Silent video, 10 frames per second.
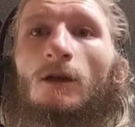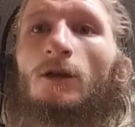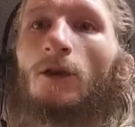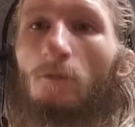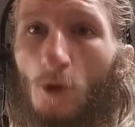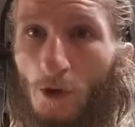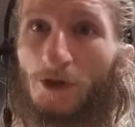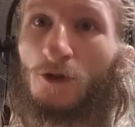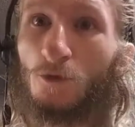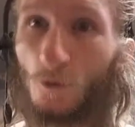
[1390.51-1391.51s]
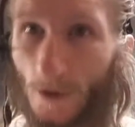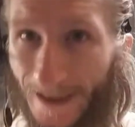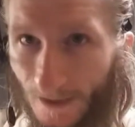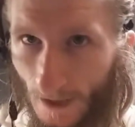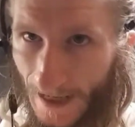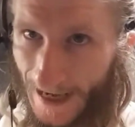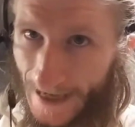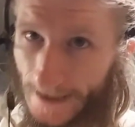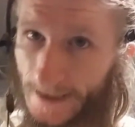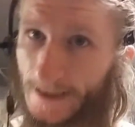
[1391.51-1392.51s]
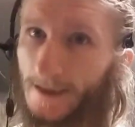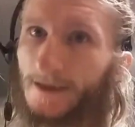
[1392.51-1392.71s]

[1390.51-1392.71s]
The more you realize